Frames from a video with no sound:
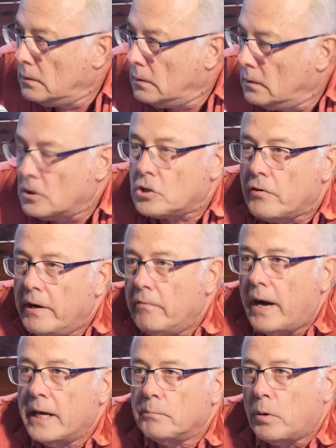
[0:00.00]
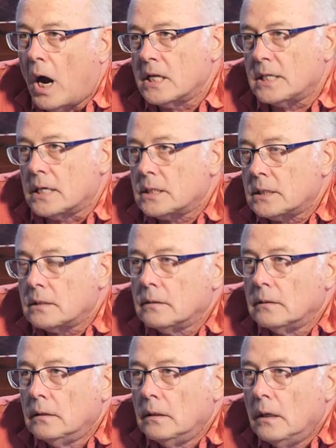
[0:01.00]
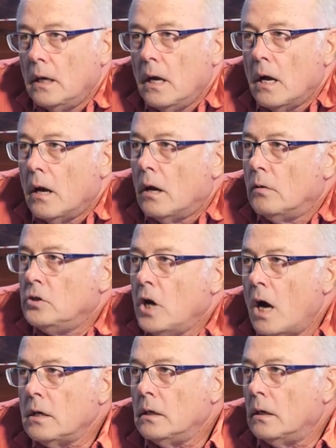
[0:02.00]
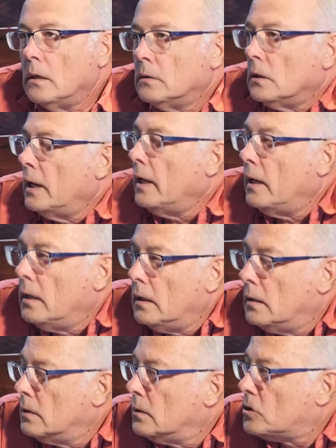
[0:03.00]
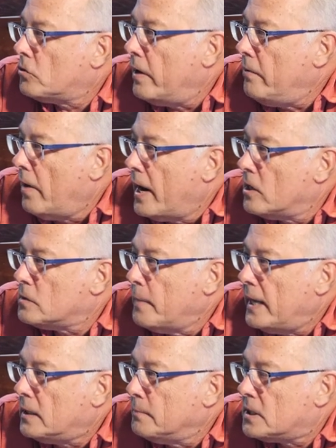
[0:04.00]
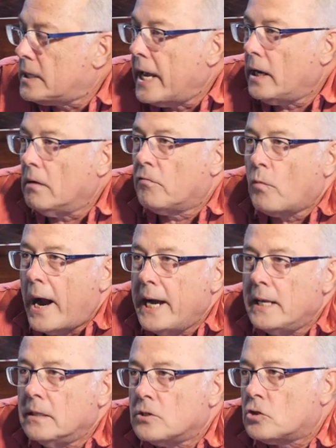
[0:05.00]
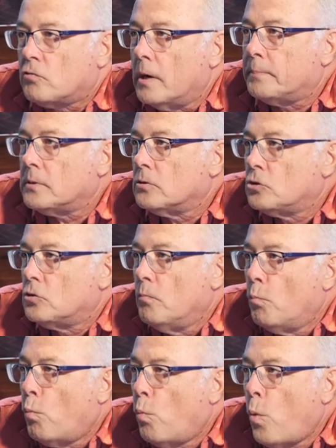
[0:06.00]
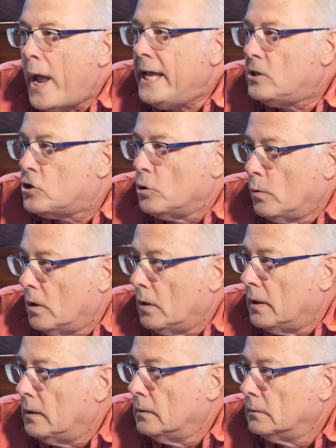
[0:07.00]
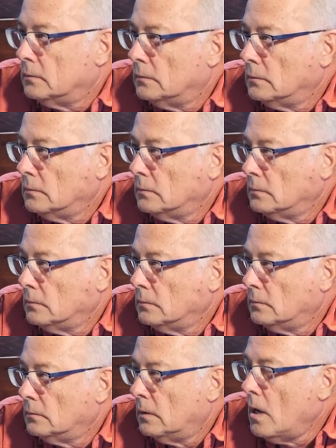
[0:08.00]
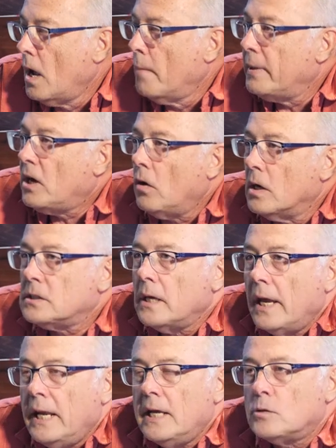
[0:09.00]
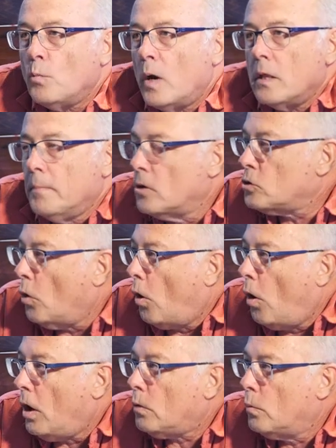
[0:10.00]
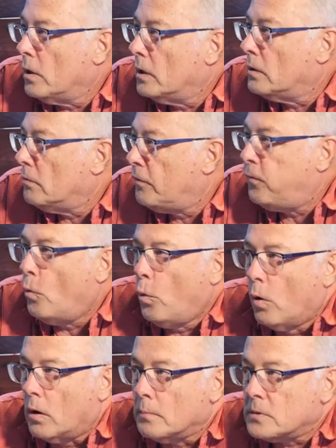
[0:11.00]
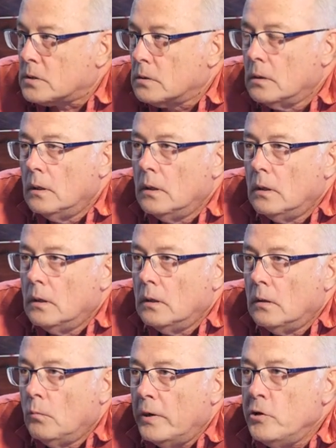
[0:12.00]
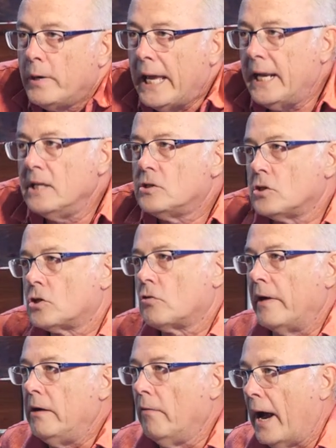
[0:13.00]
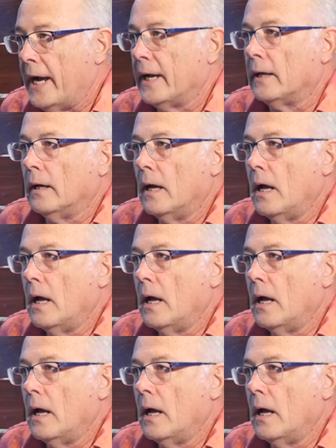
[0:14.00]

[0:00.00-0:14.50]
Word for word: in the screenwriting process. Young screenwriters make the mistake of writing the script way too early because it is one of the most awkward forms when you get into screenwriting